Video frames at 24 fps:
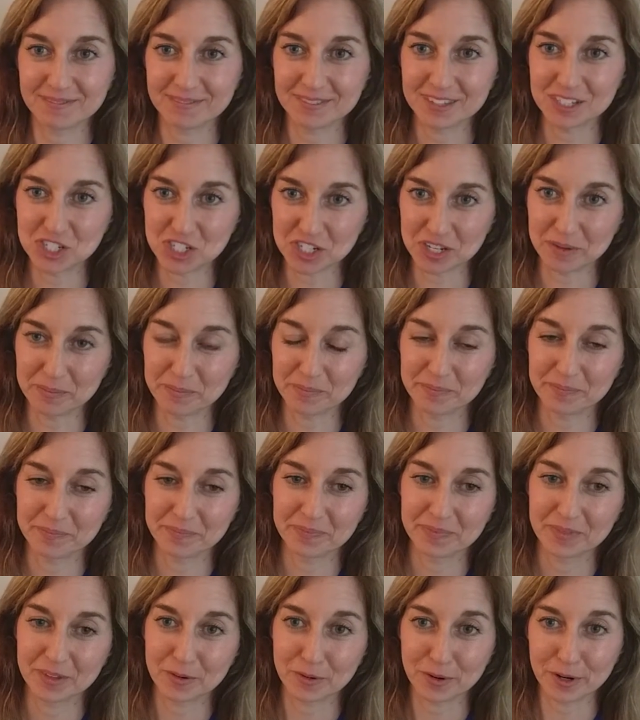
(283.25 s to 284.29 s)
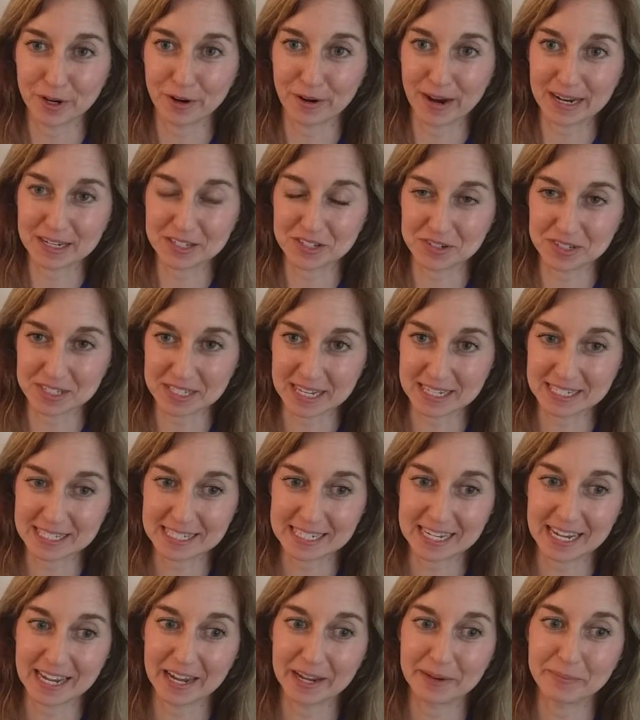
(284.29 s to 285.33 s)
the gym or your exercise
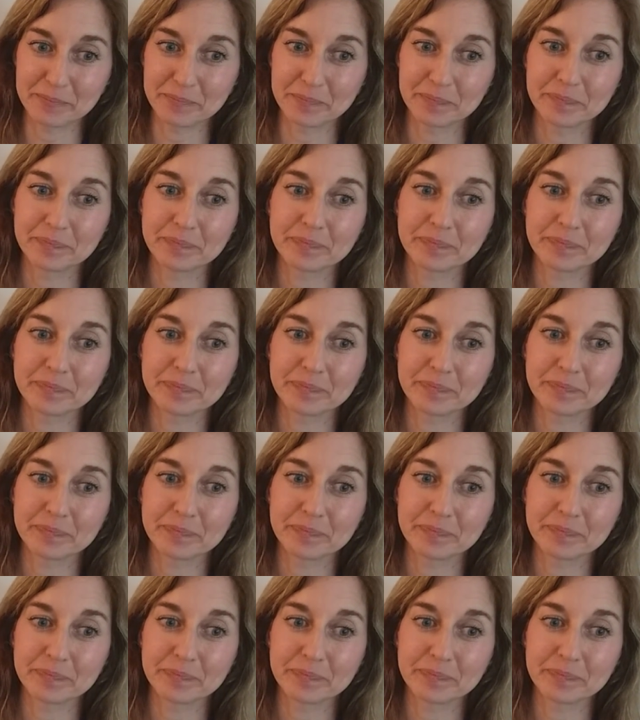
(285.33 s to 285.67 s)
time.